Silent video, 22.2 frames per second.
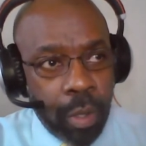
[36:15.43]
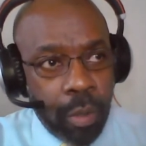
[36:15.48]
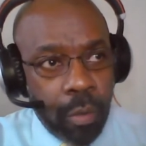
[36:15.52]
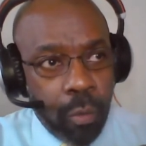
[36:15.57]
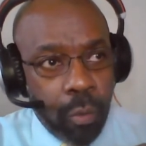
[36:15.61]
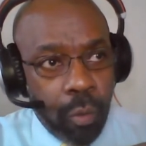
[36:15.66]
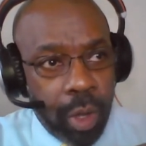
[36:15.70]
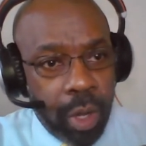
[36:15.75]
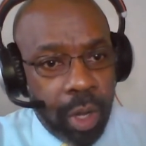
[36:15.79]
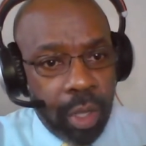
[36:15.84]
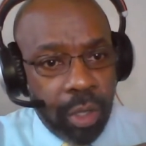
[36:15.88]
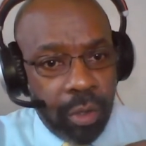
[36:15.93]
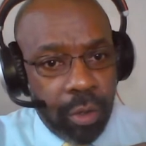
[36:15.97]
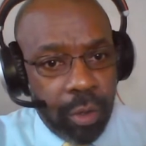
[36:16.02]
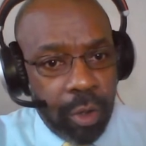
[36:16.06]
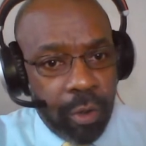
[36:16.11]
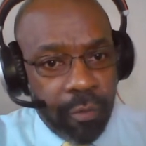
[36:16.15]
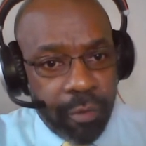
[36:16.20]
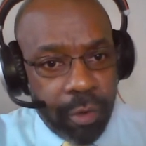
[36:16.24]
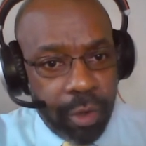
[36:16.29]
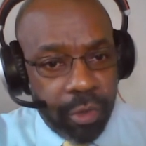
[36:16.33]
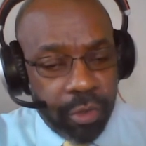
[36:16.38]
What a
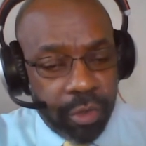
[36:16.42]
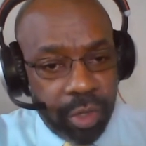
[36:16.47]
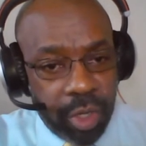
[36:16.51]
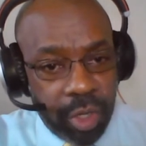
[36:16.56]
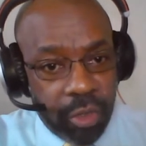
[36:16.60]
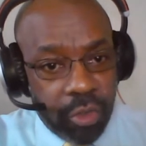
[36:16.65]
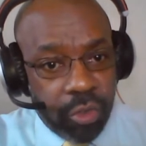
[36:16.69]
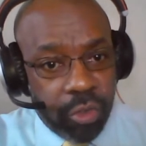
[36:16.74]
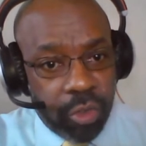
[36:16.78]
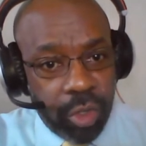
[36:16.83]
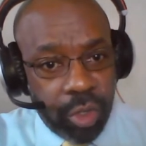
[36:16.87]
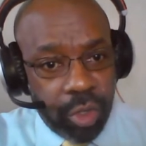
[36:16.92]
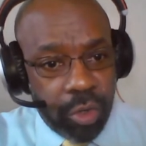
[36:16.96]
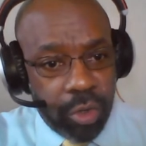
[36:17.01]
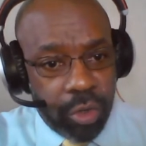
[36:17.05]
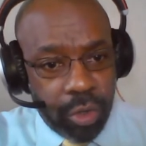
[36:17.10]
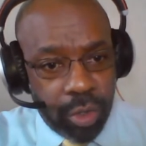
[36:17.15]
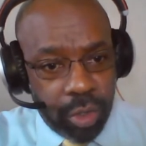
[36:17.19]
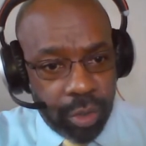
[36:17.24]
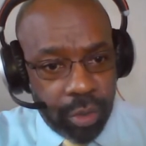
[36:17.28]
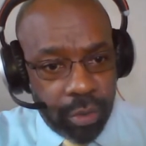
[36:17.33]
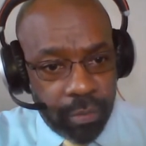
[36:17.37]
university should
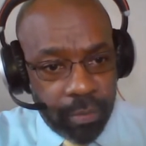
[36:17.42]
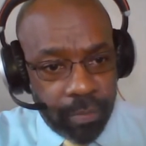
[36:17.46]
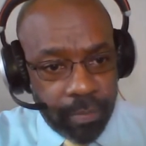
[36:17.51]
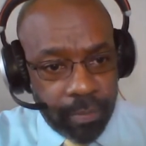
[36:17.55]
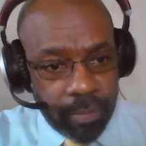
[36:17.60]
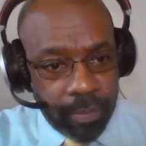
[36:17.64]
do